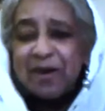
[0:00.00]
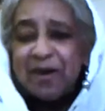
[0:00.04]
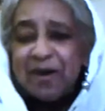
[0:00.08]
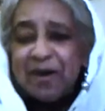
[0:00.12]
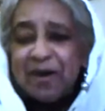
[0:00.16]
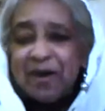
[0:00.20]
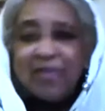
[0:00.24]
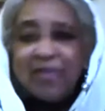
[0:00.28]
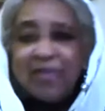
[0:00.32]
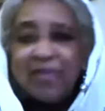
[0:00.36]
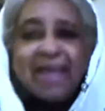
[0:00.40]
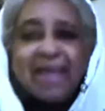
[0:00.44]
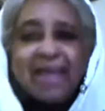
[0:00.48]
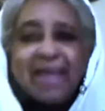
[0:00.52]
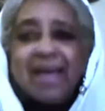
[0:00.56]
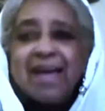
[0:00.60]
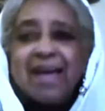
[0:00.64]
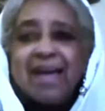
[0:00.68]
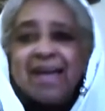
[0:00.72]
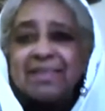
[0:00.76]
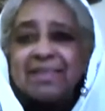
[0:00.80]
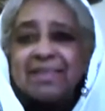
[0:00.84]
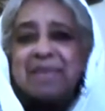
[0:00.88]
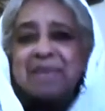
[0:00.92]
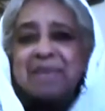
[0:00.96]
and all that kind
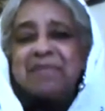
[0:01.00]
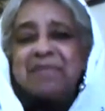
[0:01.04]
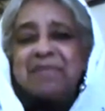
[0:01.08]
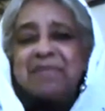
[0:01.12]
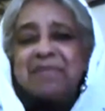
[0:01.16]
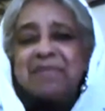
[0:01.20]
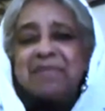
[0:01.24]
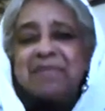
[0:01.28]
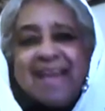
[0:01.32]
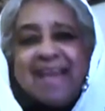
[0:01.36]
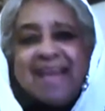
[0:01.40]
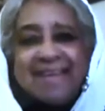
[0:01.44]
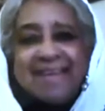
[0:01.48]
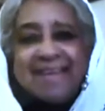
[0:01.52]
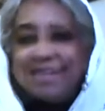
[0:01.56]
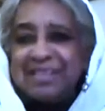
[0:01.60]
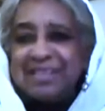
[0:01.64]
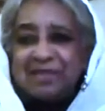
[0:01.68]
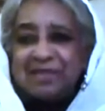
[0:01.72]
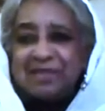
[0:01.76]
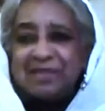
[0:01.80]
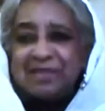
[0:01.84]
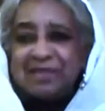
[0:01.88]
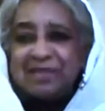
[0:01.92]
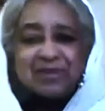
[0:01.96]
of thing, but I had
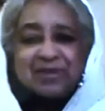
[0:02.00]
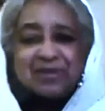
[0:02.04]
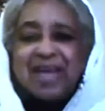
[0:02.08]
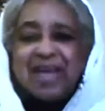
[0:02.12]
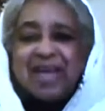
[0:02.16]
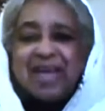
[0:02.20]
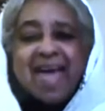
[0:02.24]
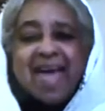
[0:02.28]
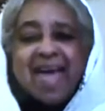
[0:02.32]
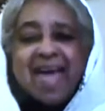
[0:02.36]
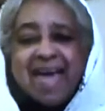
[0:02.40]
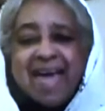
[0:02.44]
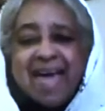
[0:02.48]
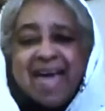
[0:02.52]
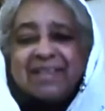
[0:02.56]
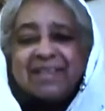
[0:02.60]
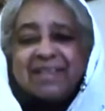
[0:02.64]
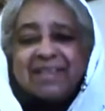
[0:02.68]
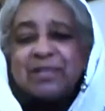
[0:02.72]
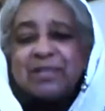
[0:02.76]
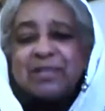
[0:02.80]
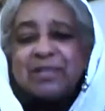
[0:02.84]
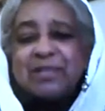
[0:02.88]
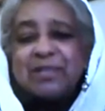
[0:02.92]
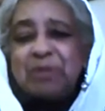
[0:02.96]
never had an
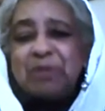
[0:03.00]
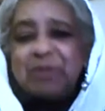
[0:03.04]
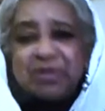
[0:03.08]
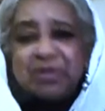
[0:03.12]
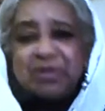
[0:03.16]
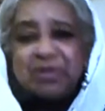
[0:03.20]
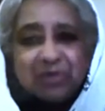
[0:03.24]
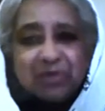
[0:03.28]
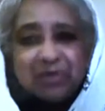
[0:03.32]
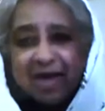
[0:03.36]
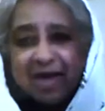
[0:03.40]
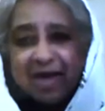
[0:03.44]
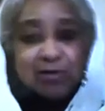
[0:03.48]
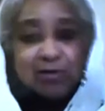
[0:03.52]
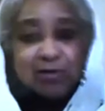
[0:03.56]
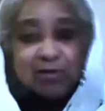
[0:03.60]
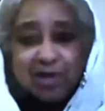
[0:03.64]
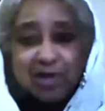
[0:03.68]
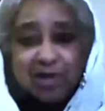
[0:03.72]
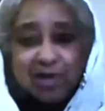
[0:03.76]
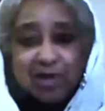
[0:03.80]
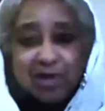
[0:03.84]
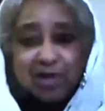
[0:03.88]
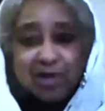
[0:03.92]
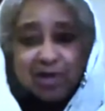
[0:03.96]
experience with
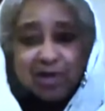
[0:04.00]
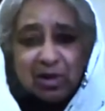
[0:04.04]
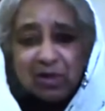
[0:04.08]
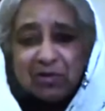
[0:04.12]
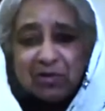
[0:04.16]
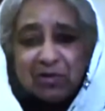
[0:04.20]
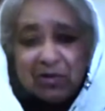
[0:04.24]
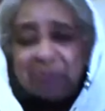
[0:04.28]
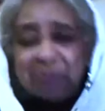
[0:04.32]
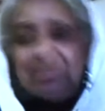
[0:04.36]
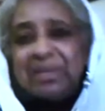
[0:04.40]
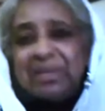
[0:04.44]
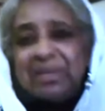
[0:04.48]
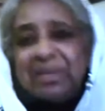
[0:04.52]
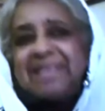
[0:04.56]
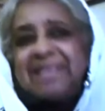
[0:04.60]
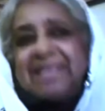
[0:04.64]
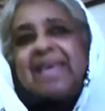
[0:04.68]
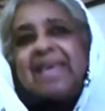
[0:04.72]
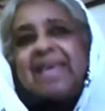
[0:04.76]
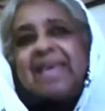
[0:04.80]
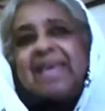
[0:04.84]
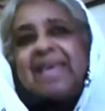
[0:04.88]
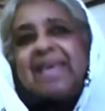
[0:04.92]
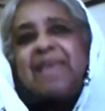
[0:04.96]
cameras all over the place.
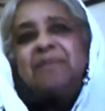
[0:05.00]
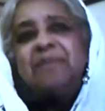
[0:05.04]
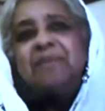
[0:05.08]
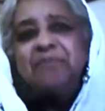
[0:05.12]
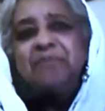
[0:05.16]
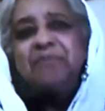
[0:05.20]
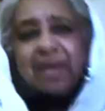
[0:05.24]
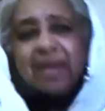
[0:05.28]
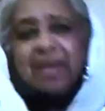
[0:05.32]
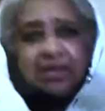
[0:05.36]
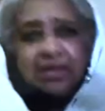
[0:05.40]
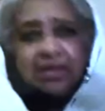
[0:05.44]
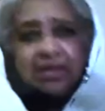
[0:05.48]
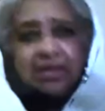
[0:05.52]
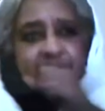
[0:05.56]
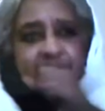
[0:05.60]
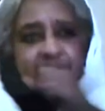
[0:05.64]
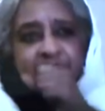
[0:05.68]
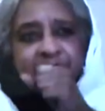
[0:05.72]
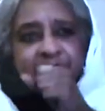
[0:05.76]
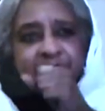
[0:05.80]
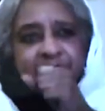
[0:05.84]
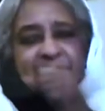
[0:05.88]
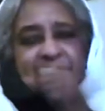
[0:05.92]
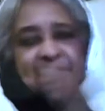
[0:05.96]
And
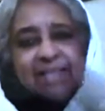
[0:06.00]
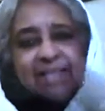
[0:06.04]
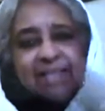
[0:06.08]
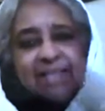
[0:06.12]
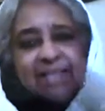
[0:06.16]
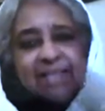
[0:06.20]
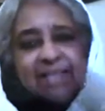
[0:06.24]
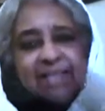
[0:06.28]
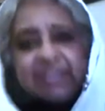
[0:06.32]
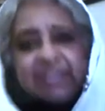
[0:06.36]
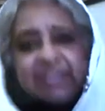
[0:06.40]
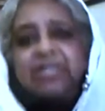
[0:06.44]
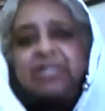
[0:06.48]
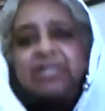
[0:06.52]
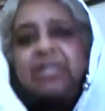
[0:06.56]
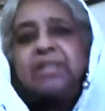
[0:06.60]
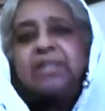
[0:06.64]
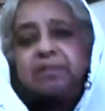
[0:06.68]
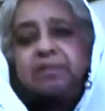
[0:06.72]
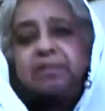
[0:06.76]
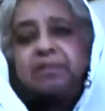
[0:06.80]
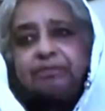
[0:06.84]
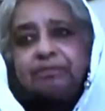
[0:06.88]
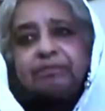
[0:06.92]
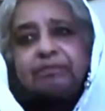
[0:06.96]

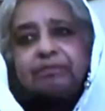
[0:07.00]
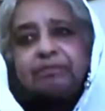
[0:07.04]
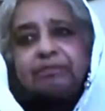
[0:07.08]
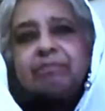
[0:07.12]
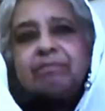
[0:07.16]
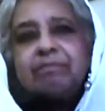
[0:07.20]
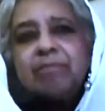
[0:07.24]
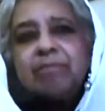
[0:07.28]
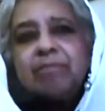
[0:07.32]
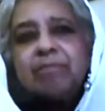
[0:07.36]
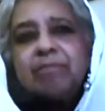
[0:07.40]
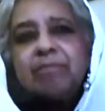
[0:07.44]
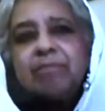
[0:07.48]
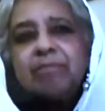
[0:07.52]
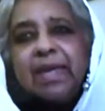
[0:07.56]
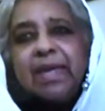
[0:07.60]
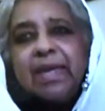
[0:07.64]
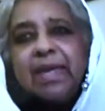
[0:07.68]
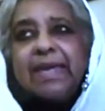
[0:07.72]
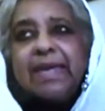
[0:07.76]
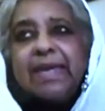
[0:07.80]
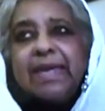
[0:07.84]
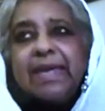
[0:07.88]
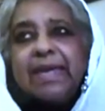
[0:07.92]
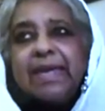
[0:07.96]
initially
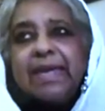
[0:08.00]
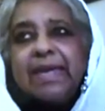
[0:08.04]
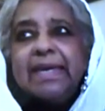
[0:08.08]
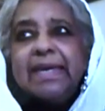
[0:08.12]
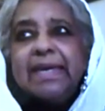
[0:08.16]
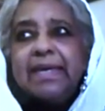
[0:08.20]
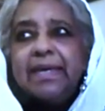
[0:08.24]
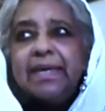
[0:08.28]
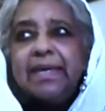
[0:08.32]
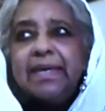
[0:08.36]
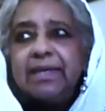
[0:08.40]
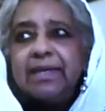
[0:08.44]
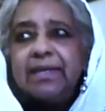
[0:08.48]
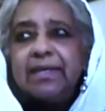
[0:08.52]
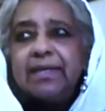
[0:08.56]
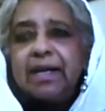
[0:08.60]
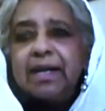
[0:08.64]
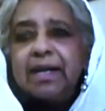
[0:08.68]
it